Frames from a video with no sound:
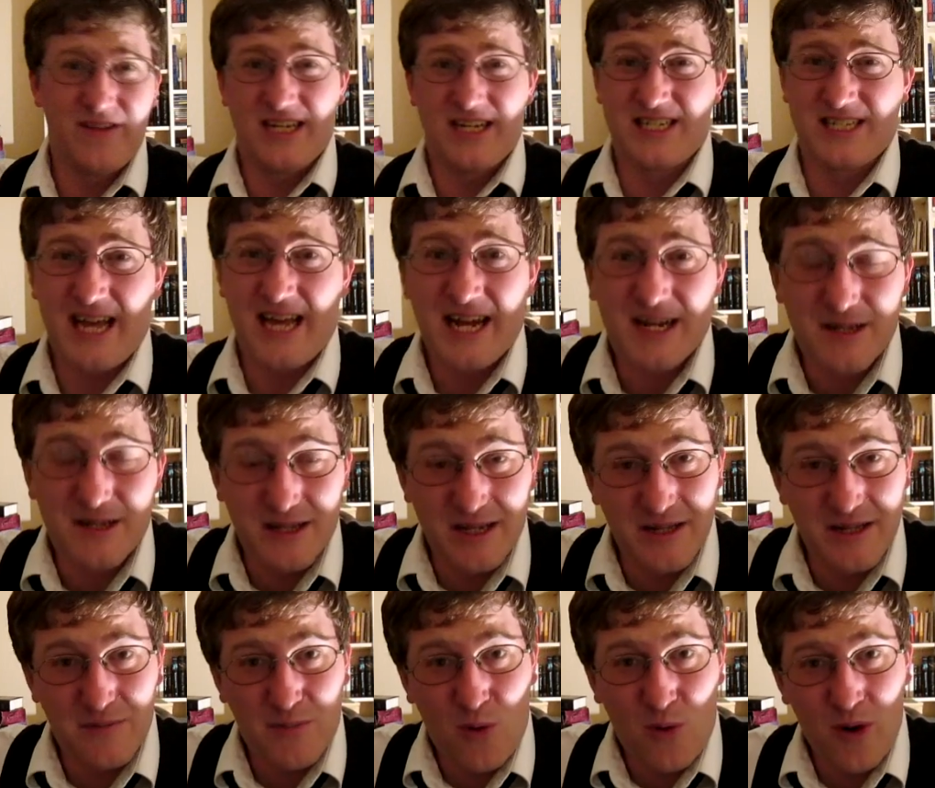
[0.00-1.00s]
of exactly
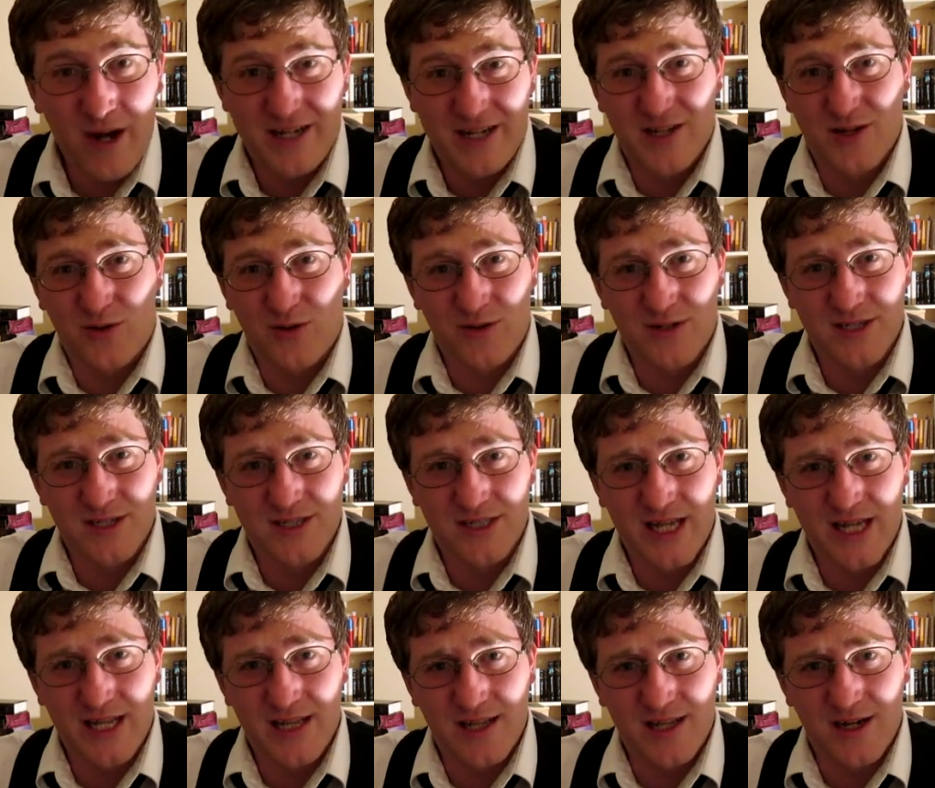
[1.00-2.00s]
the point of the word
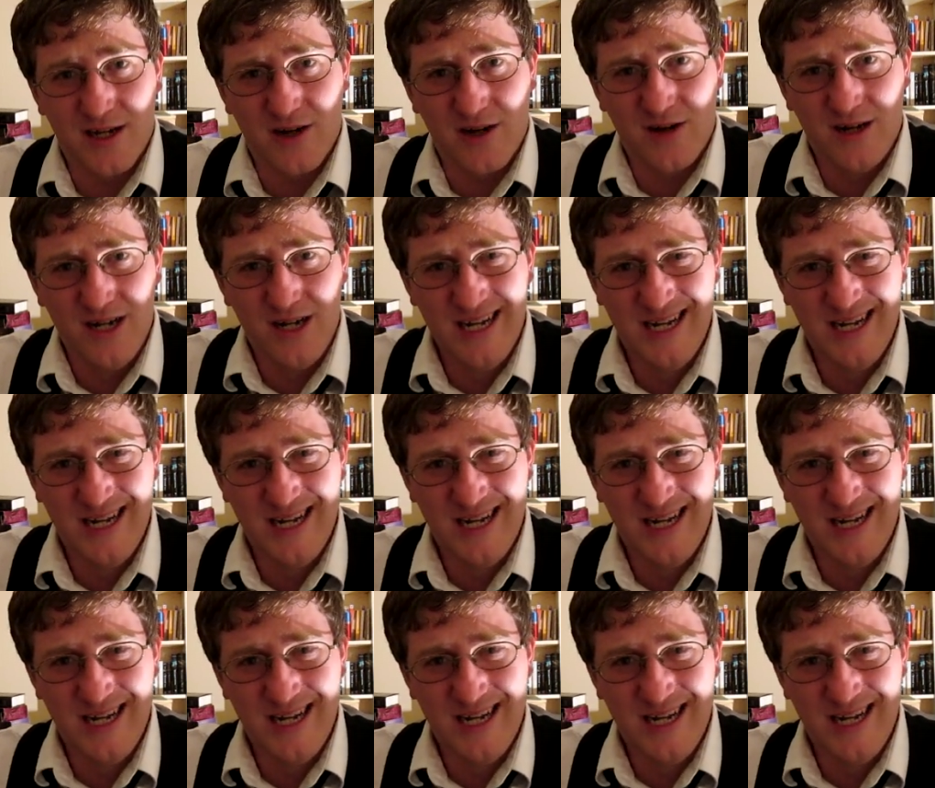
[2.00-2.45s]
said, though.